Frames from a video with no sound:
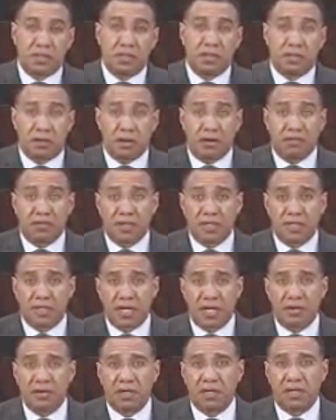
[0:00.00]
The Governor
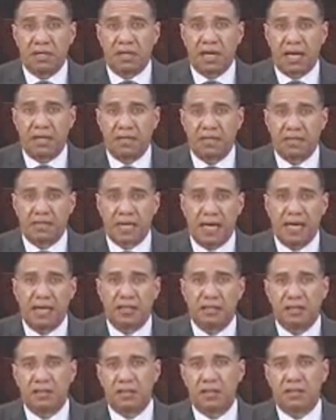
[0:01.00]
General has
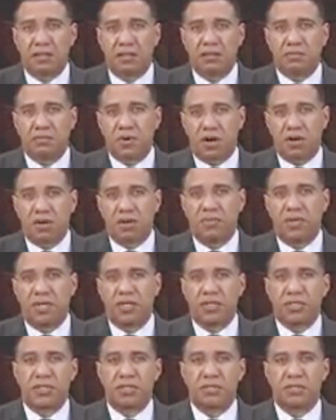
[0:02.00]
signed the
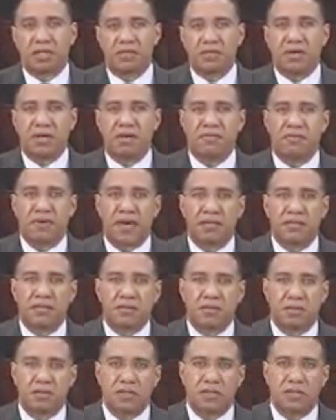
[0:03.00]
proclamation giving
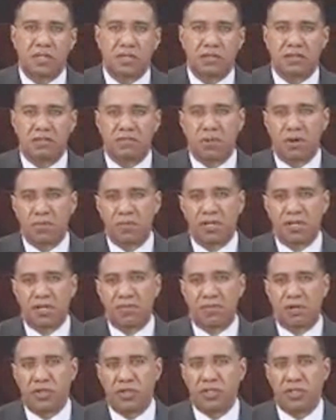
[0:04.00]
effect to the state of public
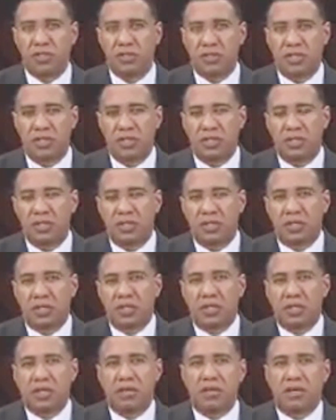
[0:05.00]
emergency
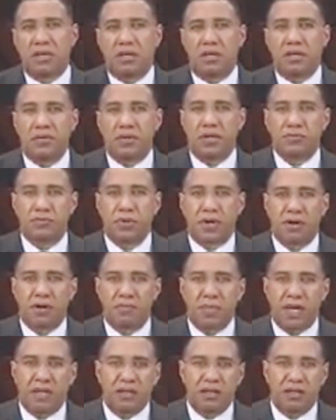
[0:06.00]
in the areas
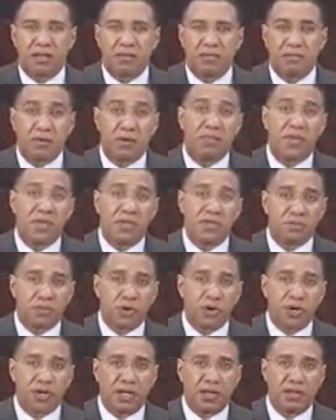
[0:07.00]
recommended from this
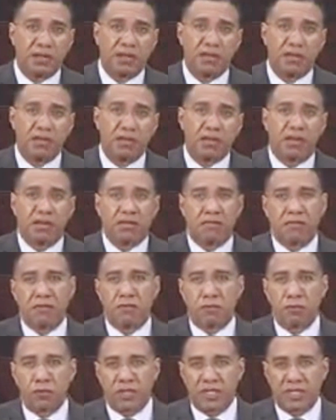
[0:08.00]
morning for
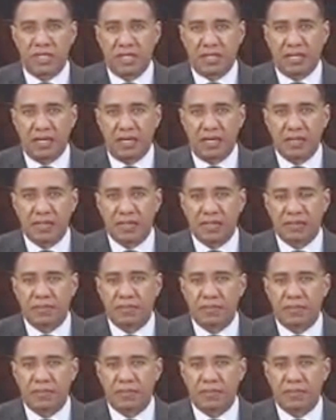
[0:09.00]
14 days.